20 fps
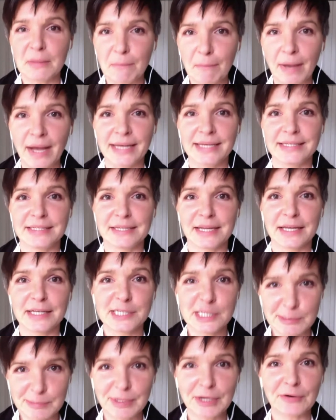them down.
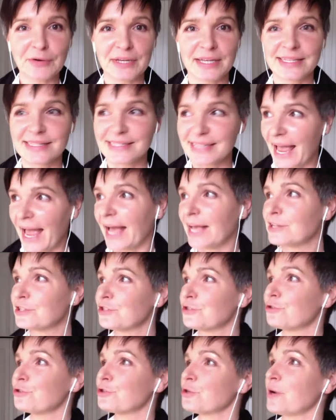Well, how do you
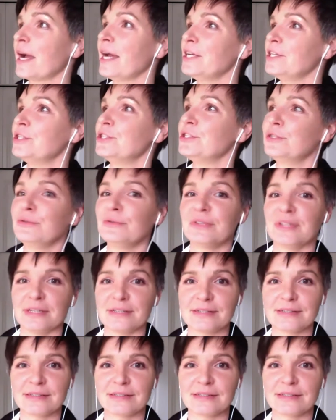help this person?